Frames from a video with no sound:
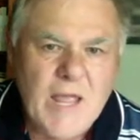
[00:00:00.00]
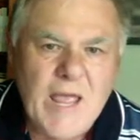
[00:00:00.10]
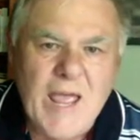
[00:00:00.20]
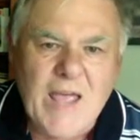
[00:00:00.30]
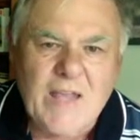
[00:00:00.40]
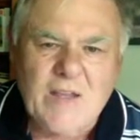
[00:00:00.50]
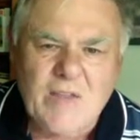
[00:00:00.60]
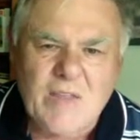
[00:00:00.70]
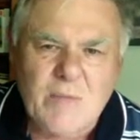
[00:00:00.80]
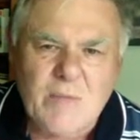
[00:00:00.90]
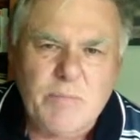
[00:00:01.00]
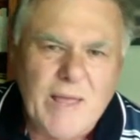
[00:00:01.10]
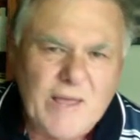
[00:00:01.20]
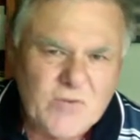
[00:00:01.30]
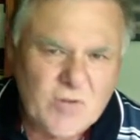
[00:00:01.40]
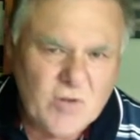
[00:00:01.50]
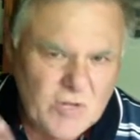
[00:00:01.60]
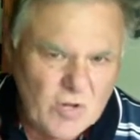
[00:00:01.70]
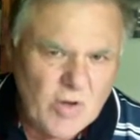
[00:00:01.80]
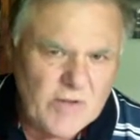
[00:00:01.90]
And I think black's got the
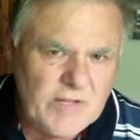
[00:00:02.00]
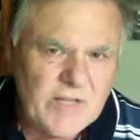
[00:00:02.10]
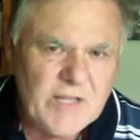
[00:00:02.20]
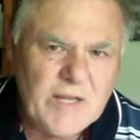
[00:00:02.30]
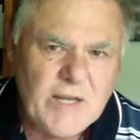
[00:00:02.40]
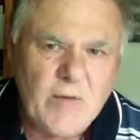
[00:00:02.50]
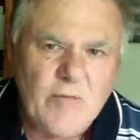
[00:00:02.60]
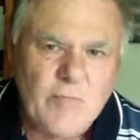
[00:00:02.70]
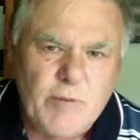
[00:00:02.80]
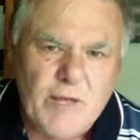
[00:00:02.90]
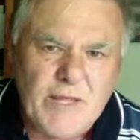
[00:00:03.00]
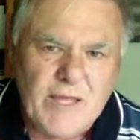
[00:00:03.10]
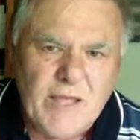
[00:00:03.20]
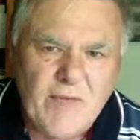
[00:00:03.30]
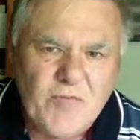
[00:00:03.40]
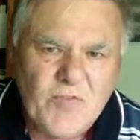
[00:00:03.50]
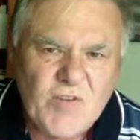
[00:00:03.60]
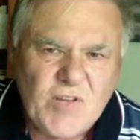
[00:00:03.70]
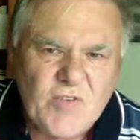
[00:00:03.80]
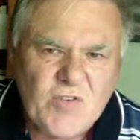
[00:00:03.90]
idea now of playing
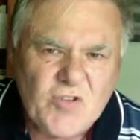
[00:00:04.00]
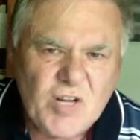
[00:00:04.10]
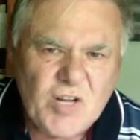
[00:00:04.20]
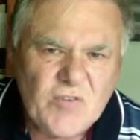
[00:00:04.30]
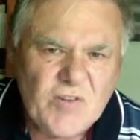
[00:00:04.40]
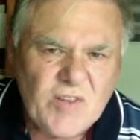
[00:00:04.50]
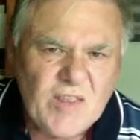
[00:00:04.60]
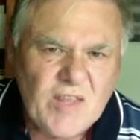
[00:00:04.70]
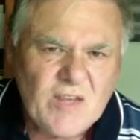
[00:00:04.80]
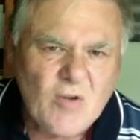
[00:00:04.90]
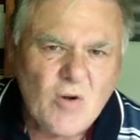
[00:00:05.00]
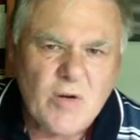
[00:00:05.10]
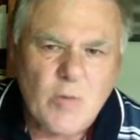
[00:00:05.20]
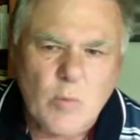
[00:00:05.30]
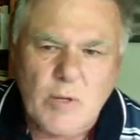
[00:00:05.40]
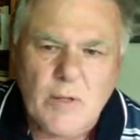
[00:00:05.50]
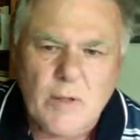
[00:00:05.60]
f6 and chasing that knight away.